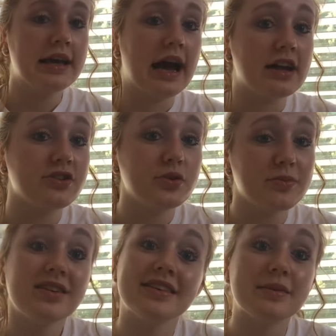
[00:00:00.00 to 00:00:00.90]
I do it
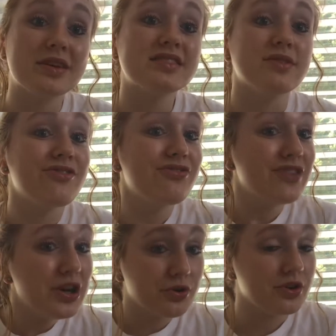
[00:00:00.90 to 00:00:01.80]
because it makes me
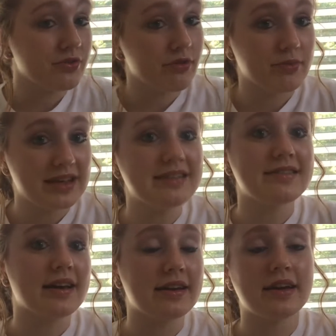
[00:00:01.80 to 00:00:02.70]
feel good from the
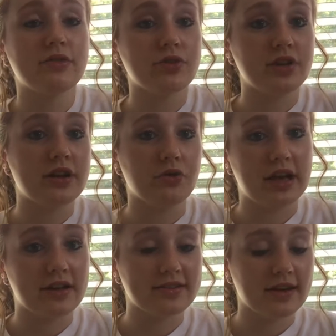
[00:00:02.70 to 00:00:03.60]
inside, not really on the
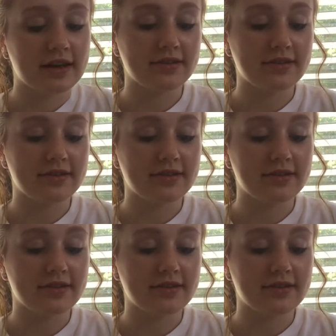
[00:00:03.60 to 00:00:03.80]
outside.